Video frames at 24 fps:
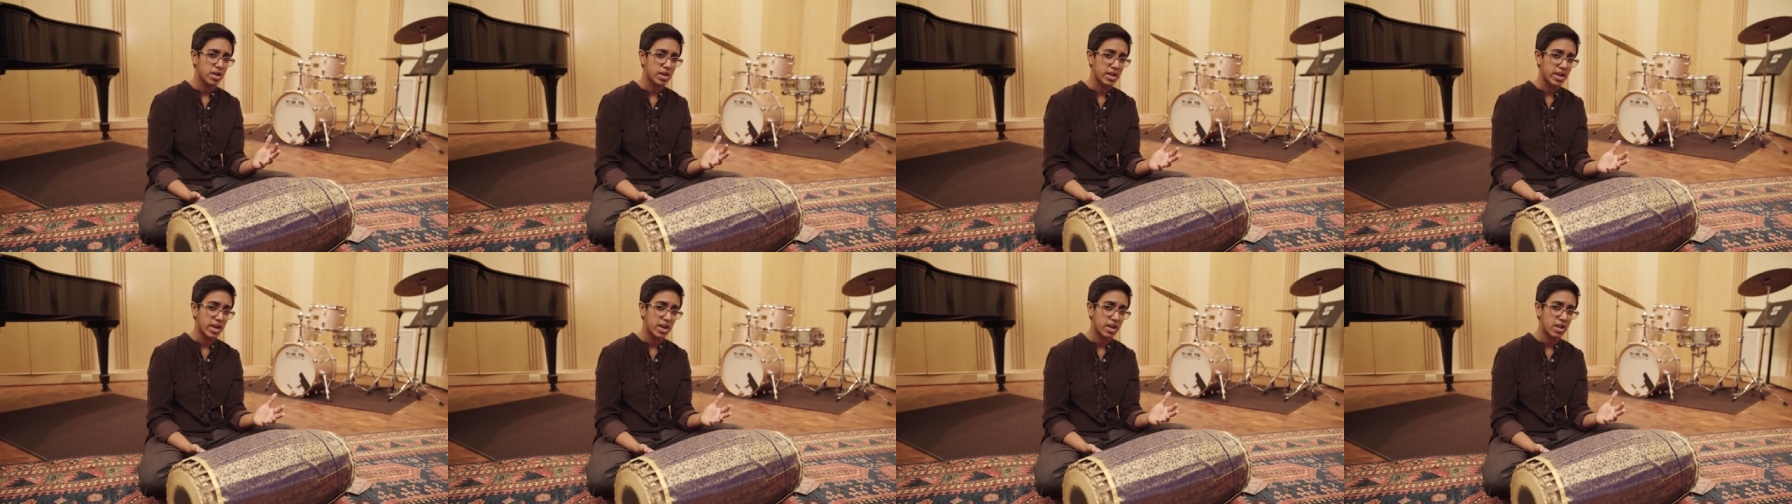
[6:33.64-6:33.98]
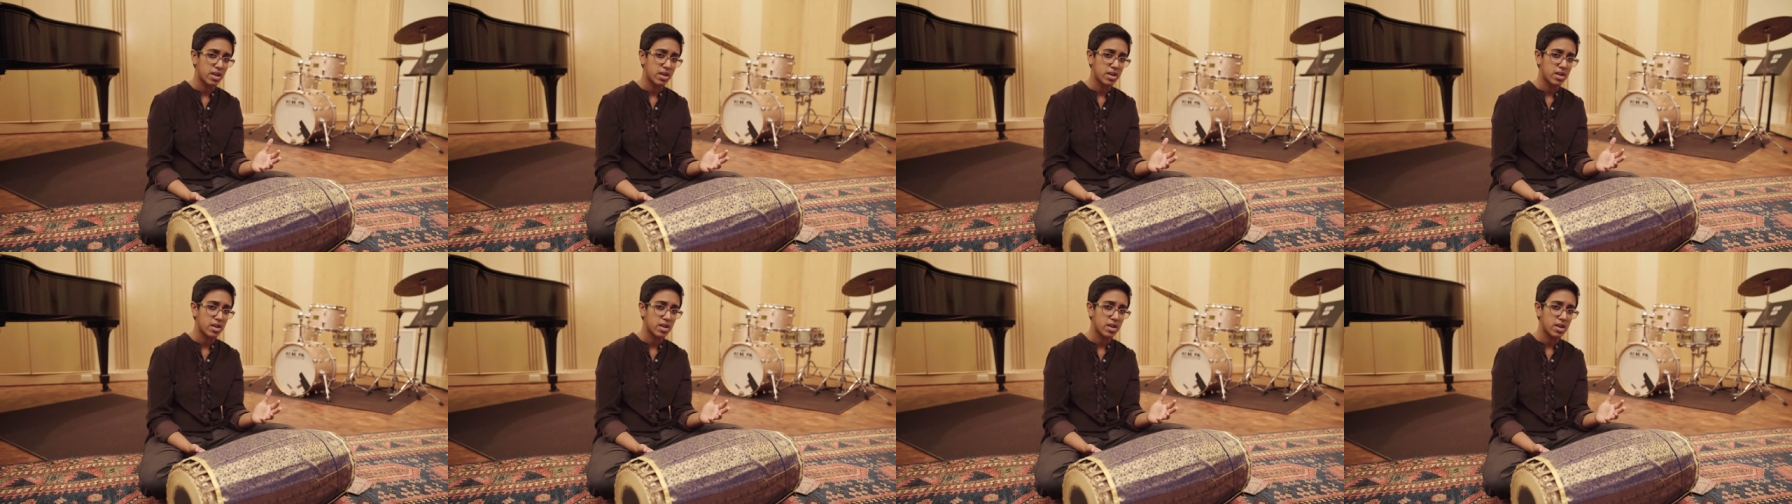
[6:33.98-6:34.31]

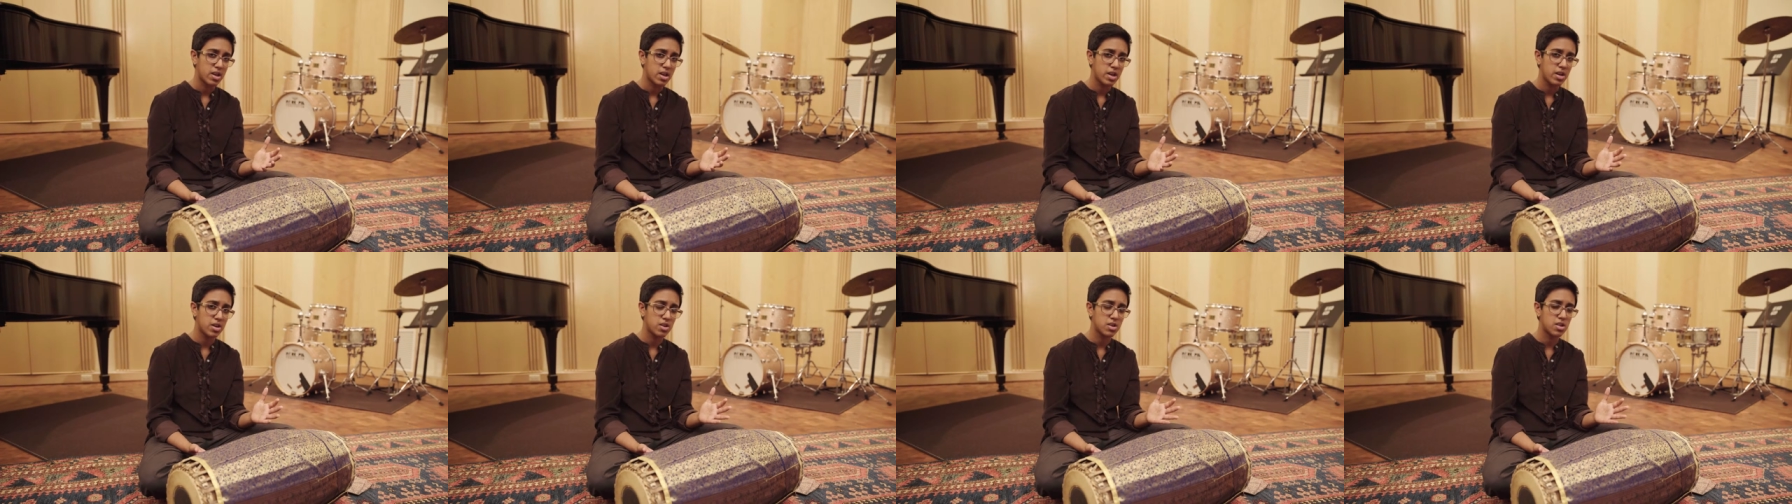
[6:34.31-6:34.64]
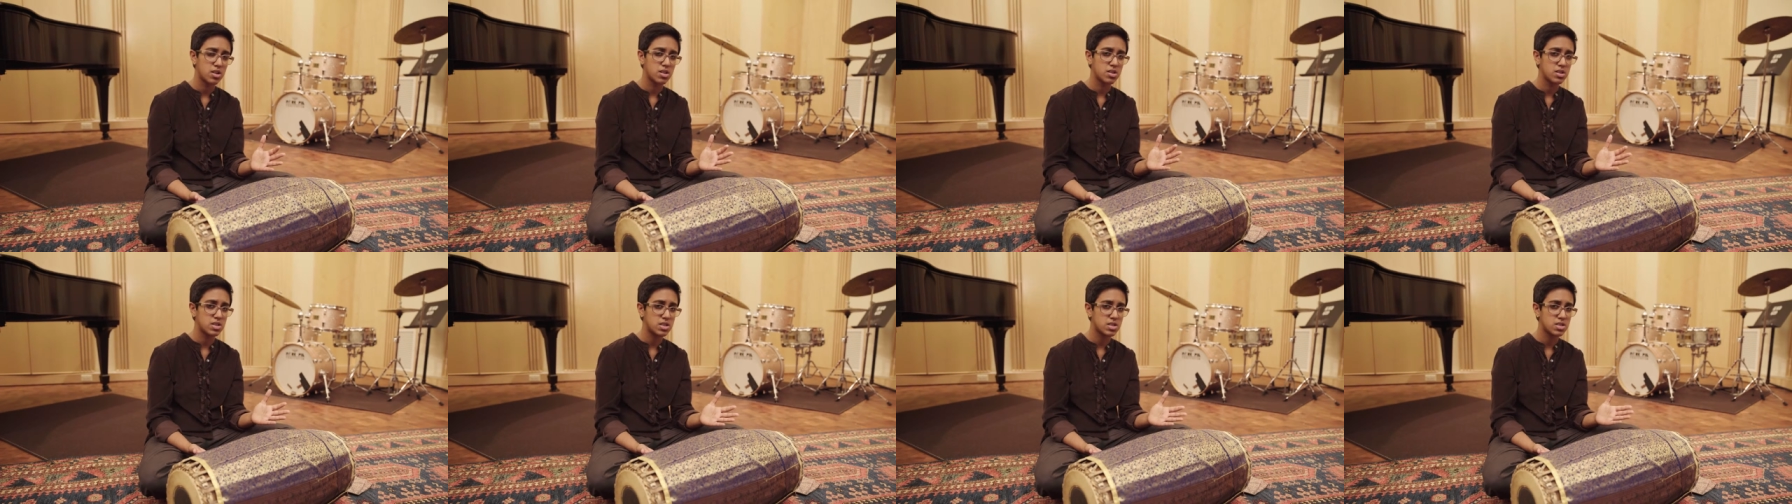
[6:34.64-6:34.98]
Again, here
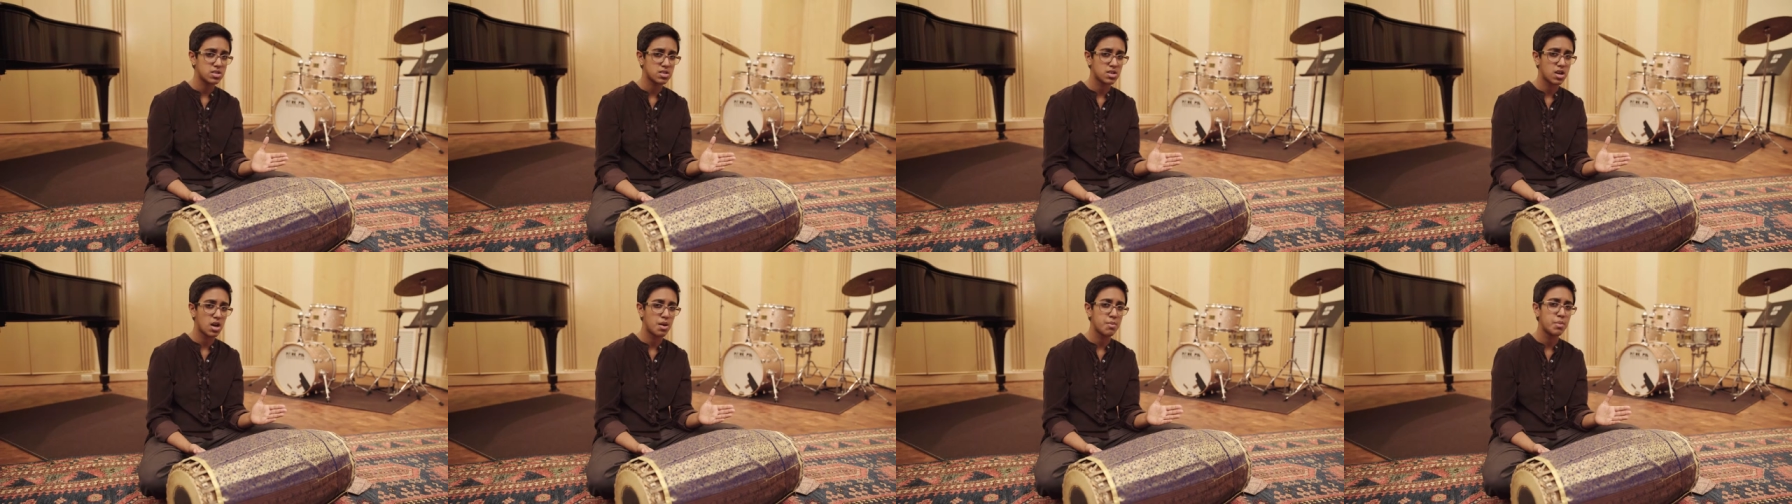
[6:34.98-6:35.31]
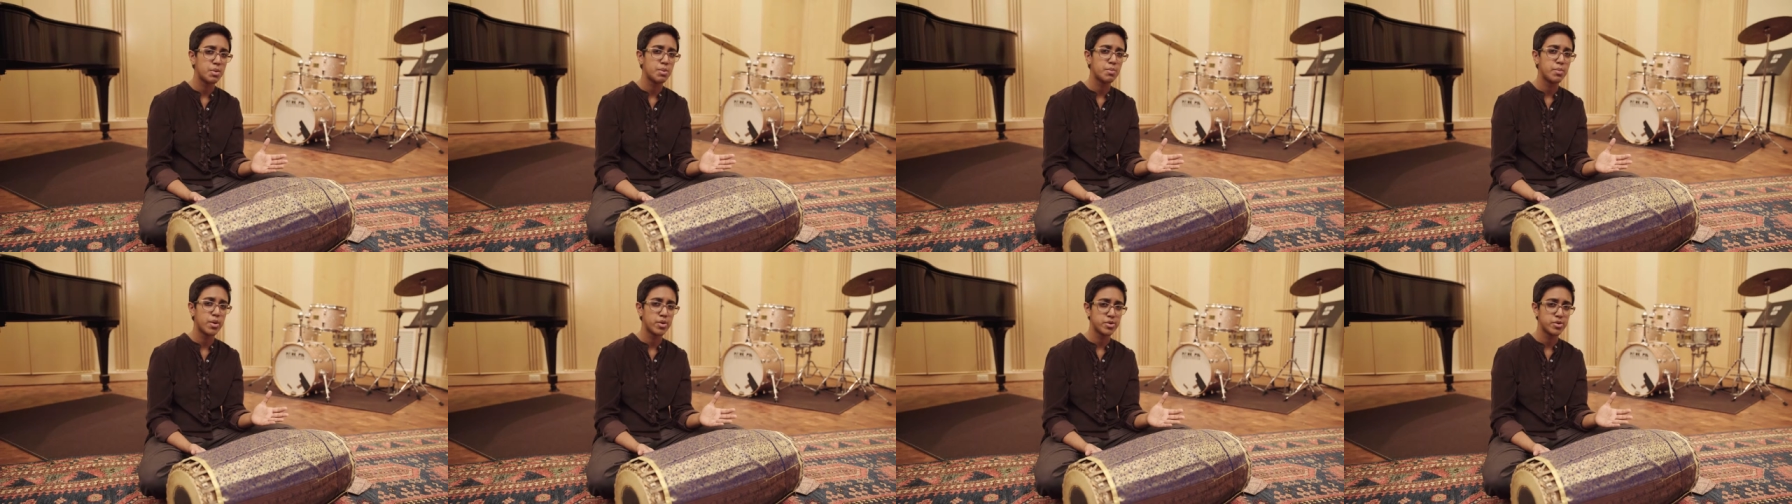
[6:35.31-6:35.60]
the least common